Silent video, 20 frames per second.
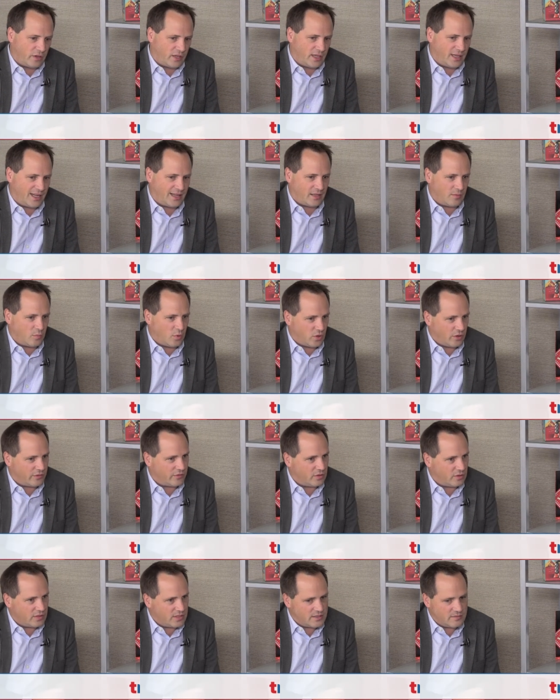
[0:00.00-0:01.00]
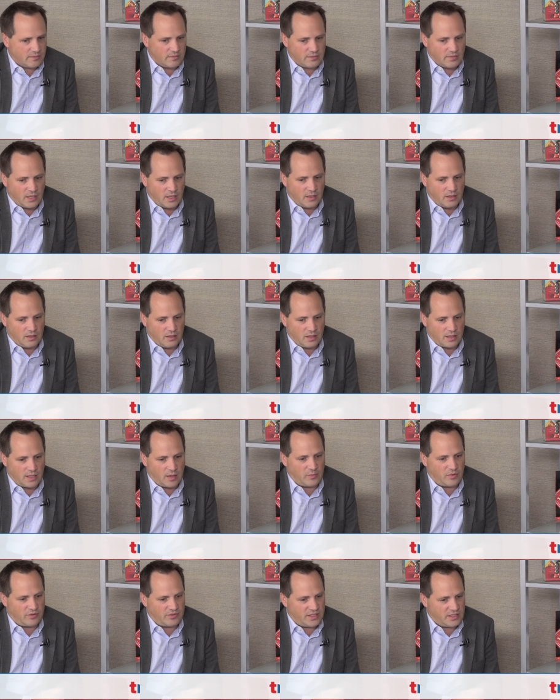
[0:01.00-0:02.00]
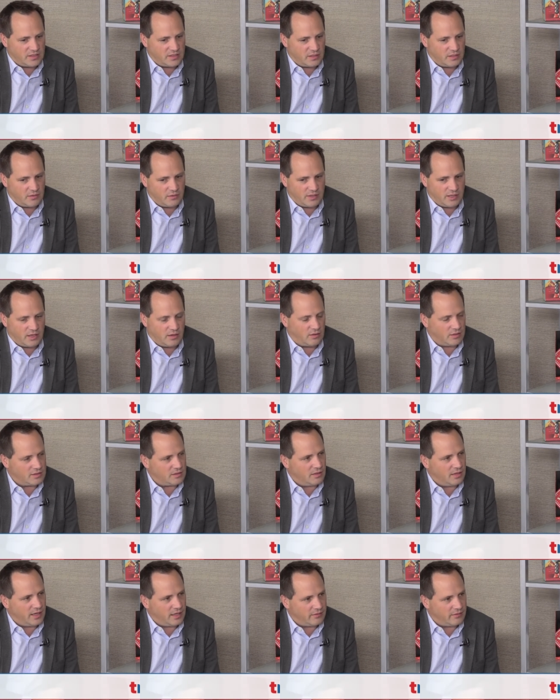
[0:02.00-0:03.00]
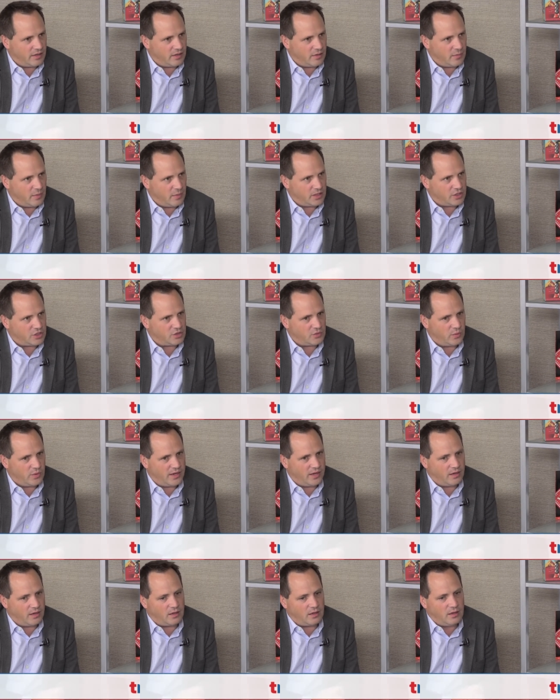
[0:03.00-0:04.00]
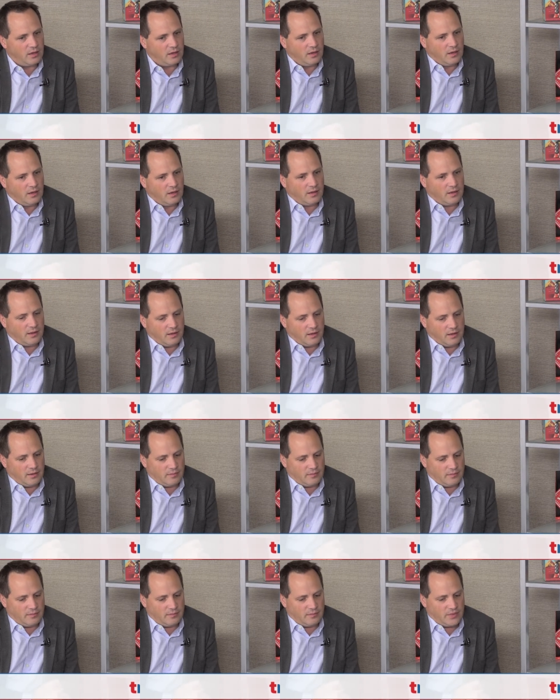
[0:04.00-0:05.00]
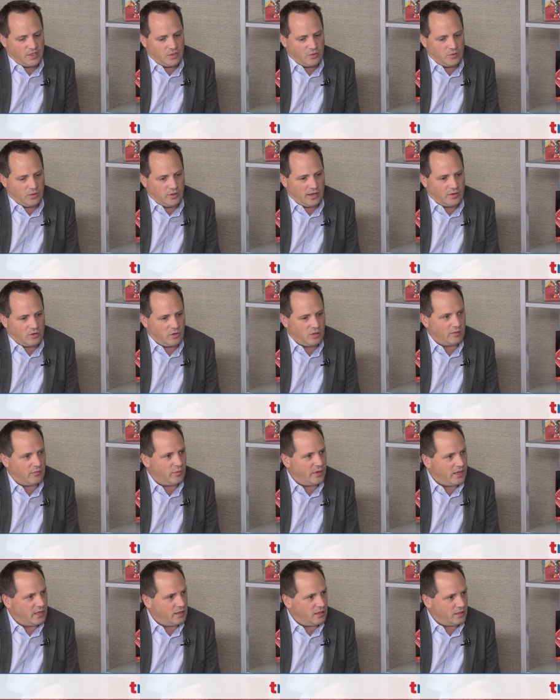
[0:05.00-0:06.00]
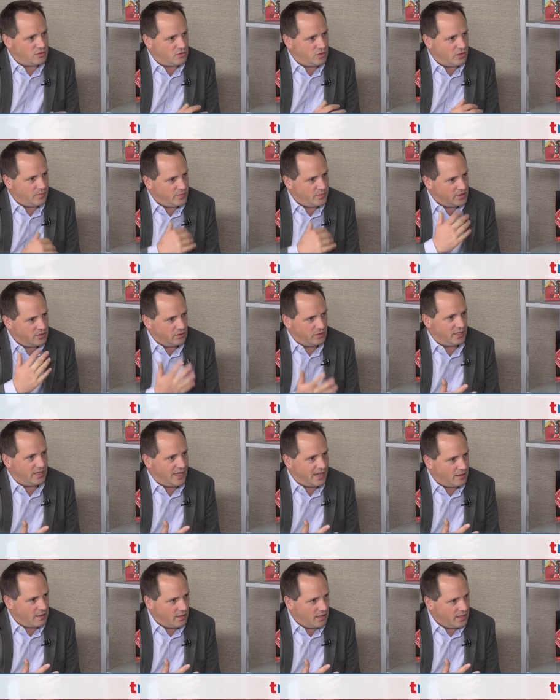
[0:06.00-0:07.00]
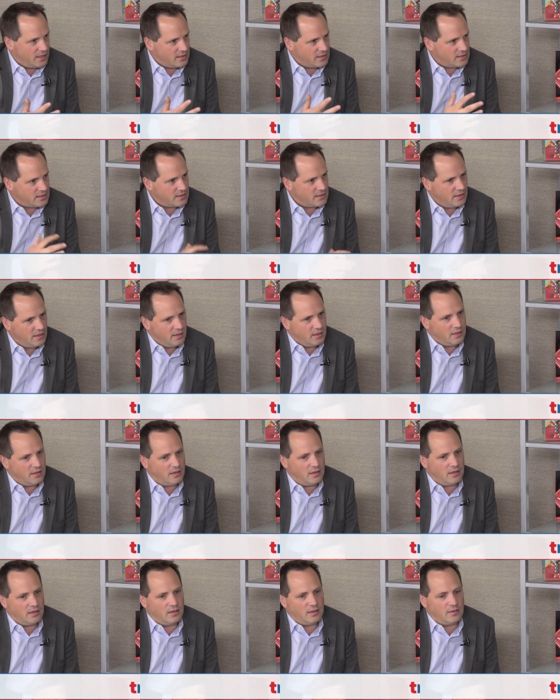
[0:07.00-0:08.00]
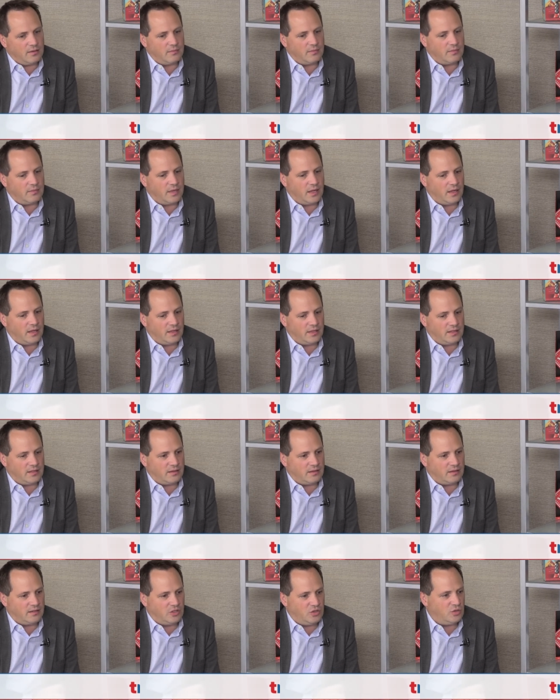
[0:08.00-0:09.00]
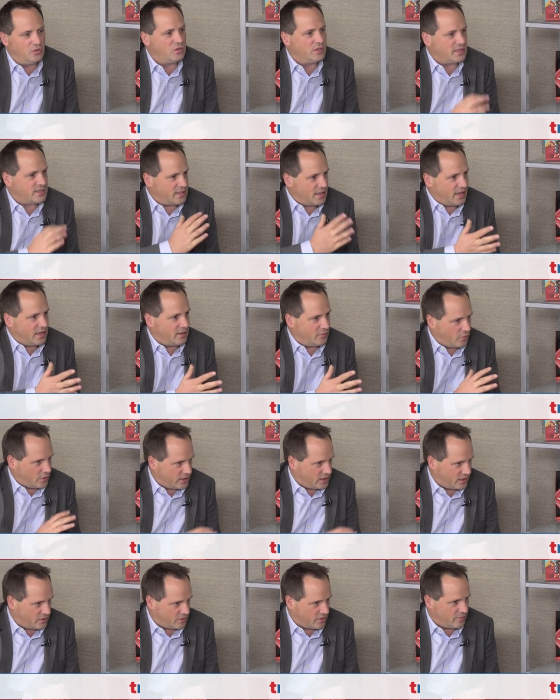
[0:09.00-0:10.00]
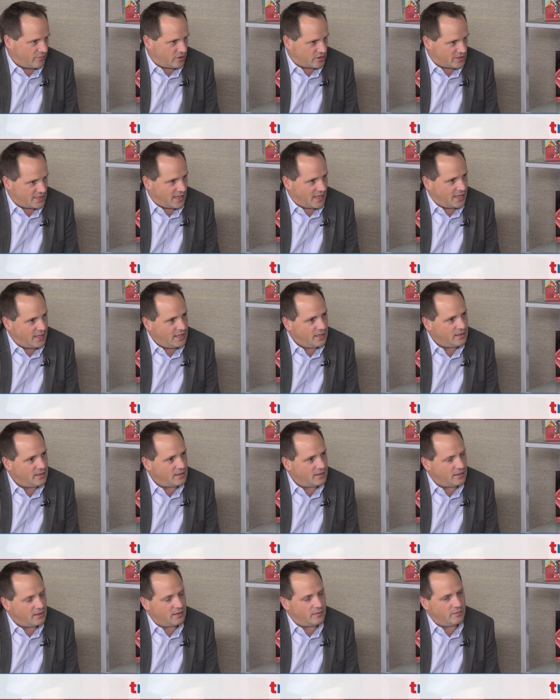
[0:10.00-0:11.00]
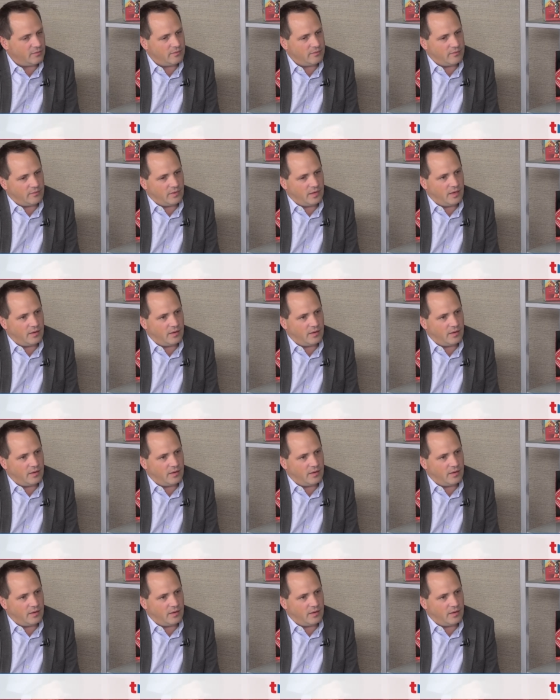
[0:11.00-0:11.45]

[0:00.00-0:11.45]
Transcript: the Netherlands Board of Tourism uh, a couple of years ago that I also liked very much, where um, you could win a trip to the Netherlands. Um, and you decided what that trip was like um,